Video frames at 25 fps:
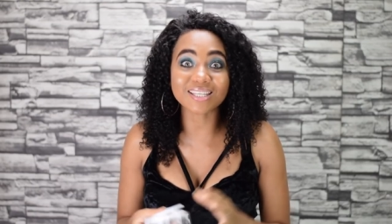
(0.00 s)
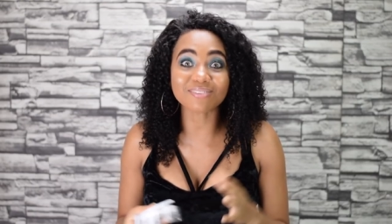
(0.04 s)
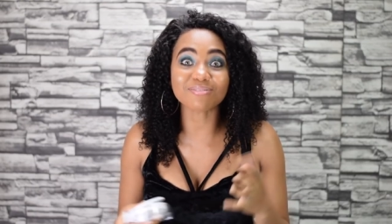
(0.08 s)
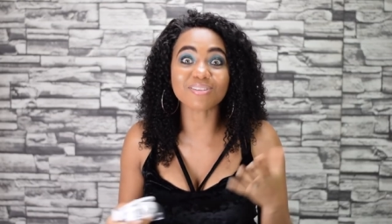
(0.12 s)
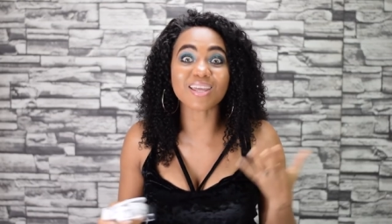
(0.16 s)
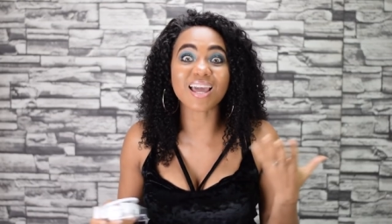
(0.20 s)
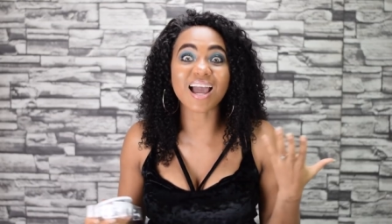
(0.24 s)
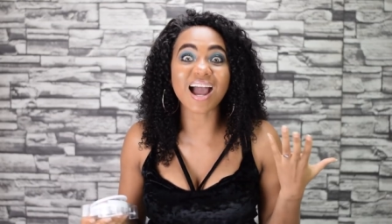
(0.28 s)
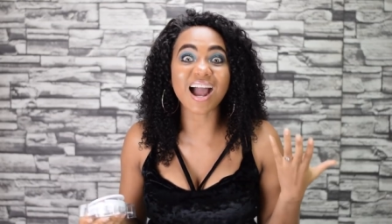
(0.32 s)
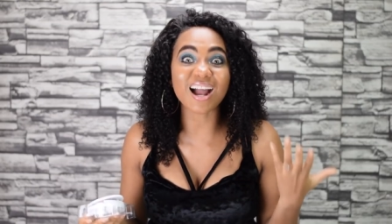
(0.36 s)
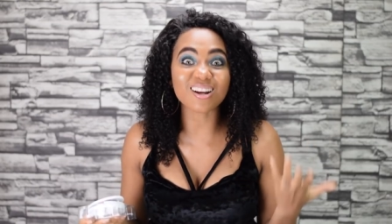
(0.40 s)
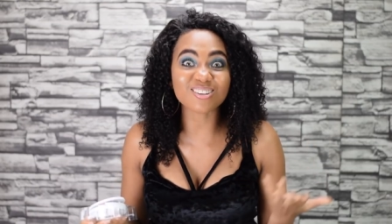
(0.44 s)
if
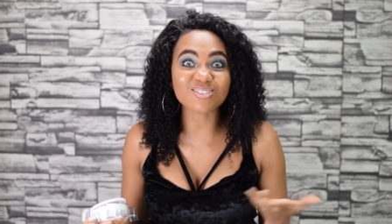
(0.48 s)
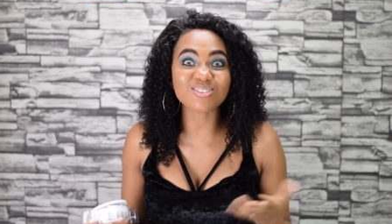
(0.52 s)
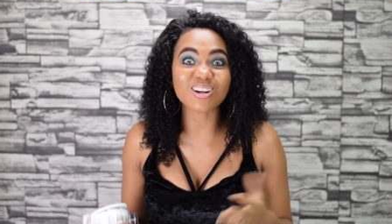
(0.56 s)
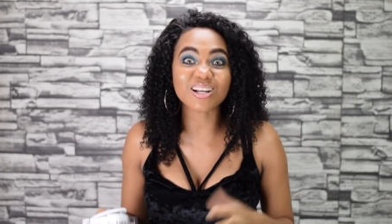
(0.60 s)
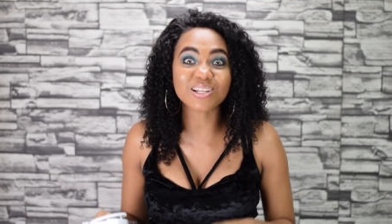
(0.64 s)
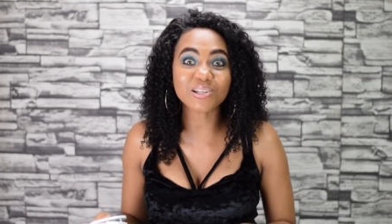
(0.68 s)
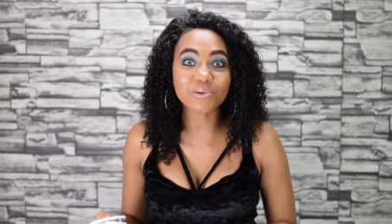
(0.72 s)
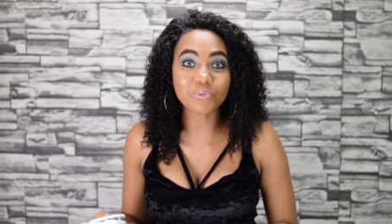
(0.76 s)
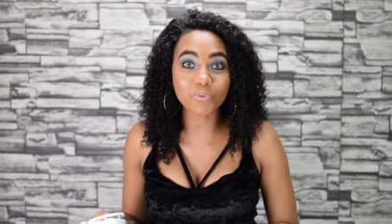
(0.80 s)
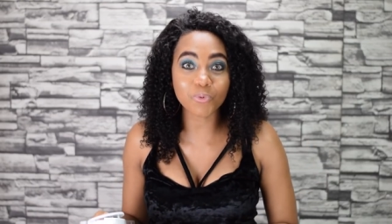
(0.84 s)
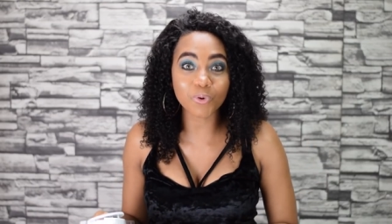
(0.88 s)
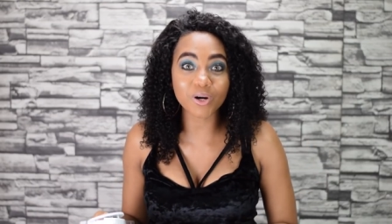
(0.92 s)
they
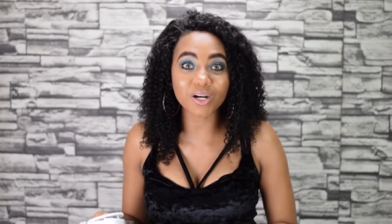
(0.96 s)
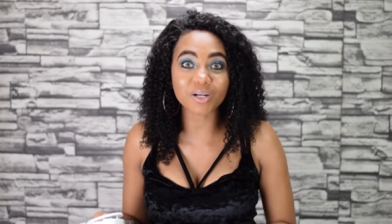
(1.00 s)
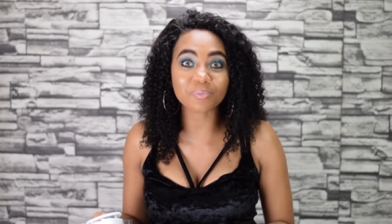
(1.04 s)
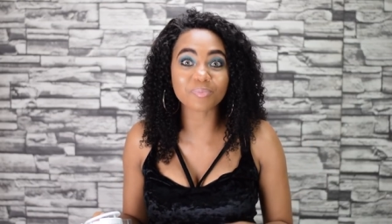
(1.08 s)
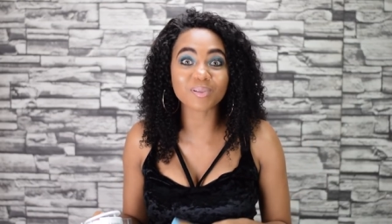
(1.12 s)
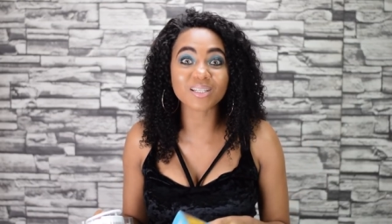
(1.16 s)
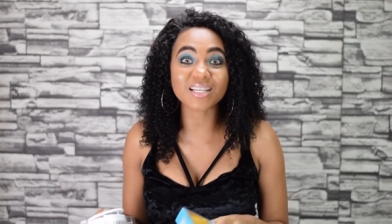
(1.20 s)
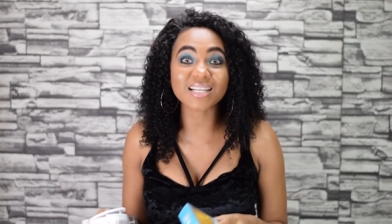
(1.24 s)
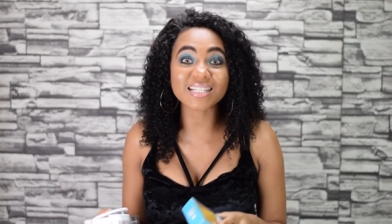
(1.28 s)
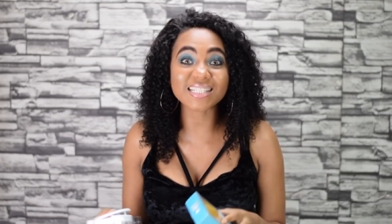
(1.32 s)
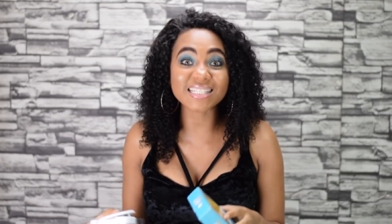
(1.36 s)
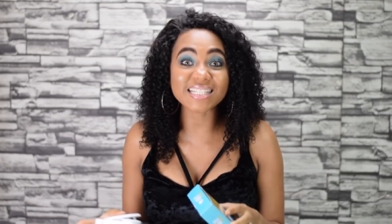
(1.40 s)
actually work
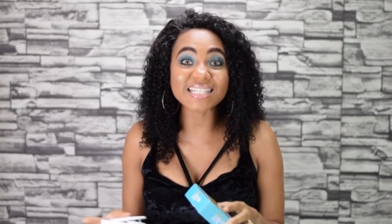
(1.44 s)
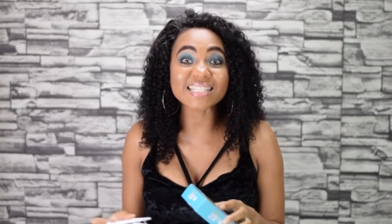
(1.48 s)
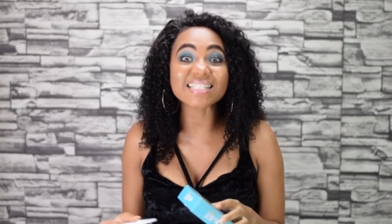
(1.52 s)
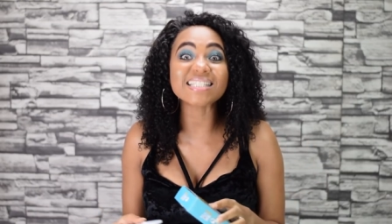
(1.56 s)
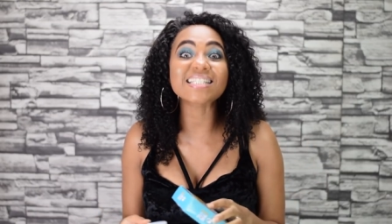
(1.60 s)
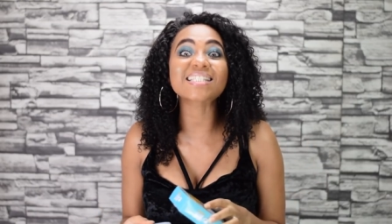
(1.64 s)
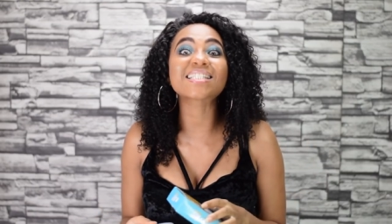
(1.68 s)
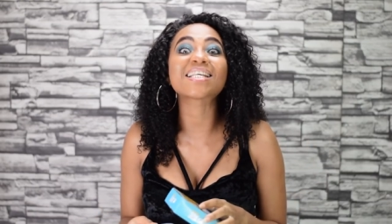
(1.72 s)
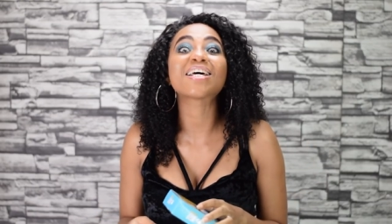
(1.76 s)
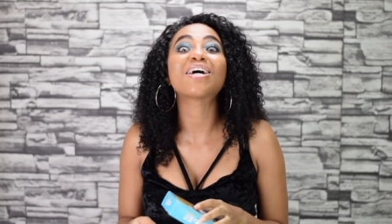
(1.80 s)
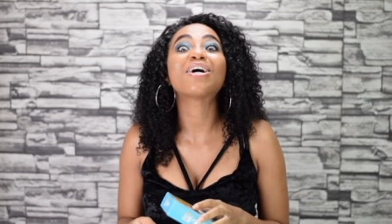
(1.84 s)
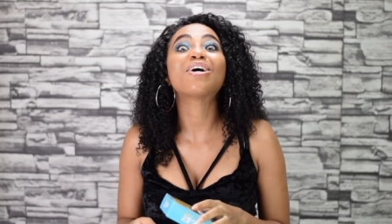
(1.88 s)
because this
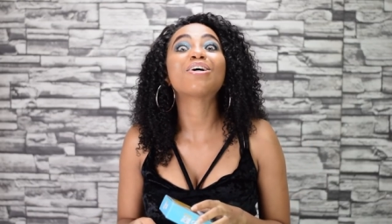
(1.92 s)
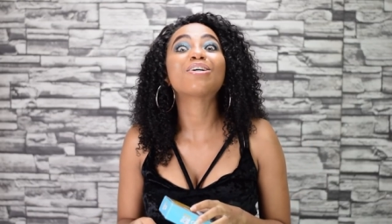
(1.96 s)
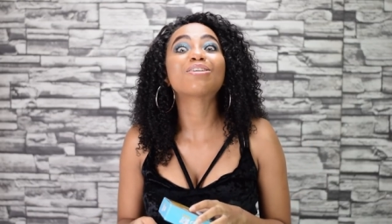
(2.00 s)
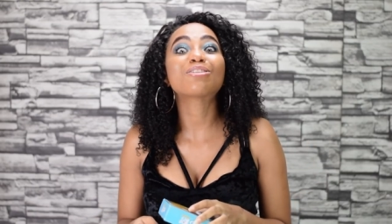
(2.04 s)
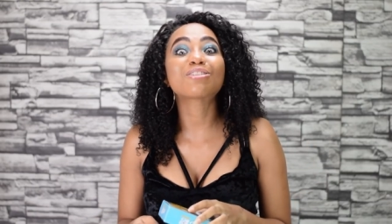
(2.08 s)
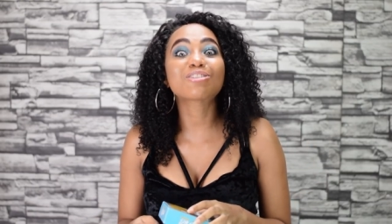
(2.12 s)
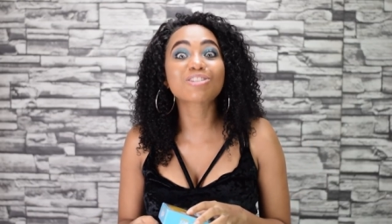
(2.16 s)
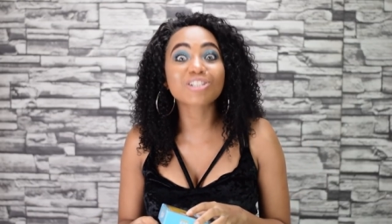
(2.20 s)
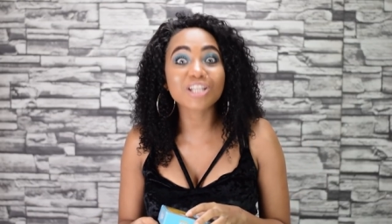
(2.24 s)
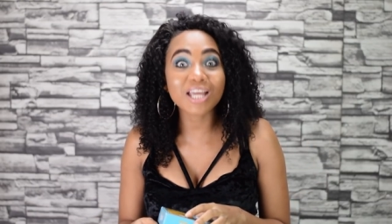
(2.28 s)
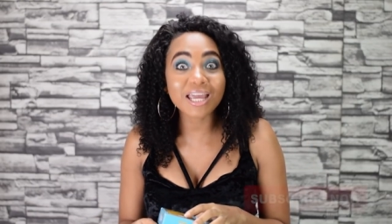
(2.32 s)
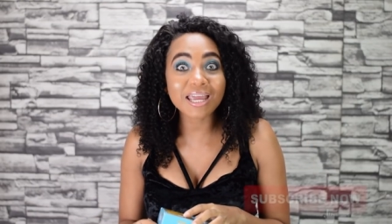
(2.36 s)
is
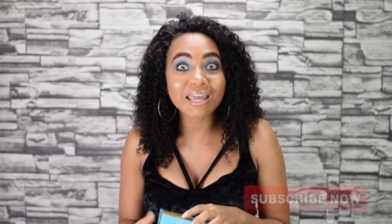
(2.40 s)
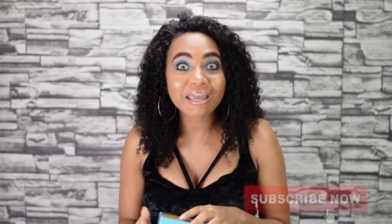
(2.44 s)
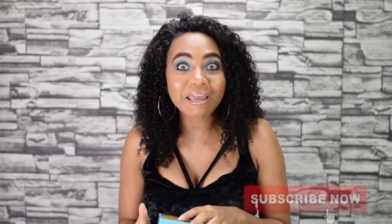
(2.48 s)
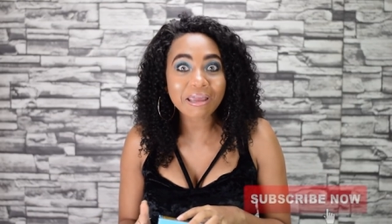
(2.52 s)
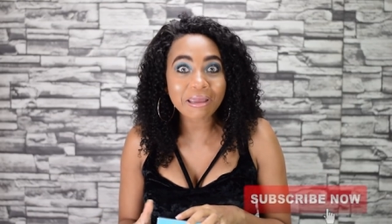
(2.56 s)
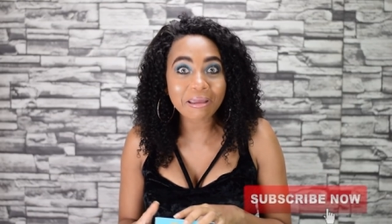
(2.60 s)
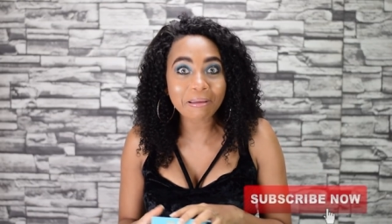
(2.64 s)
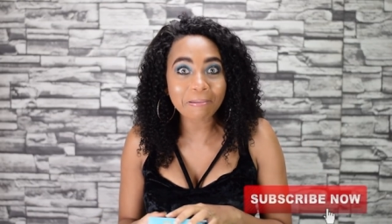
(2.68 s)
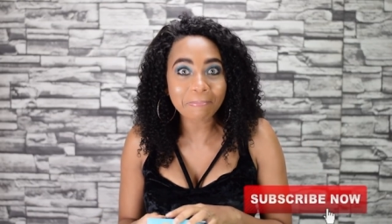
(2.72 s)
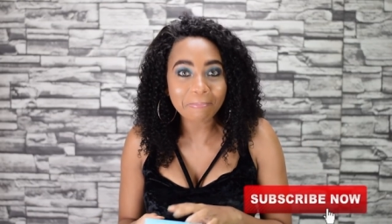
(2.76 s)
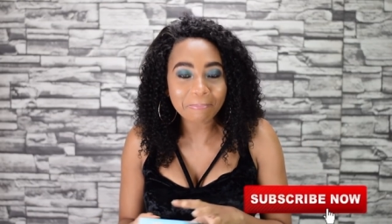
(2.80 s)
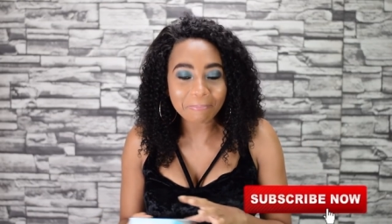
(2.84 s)

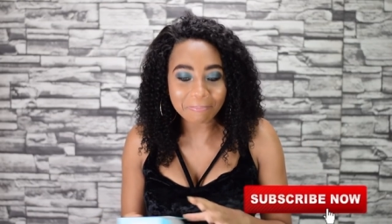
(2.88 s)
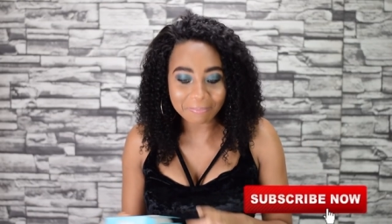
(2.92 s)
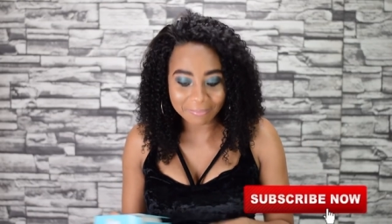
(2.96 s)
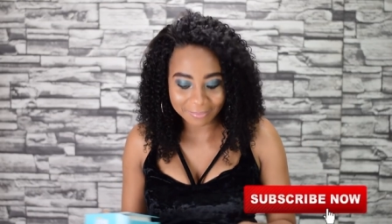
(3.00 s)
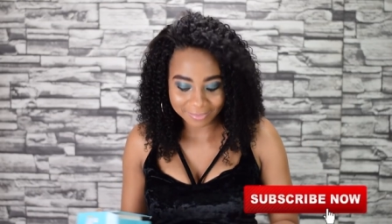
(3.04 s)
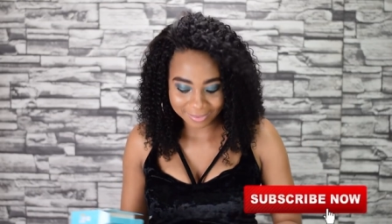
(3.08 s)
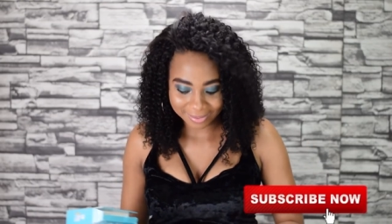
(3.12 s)
cheap.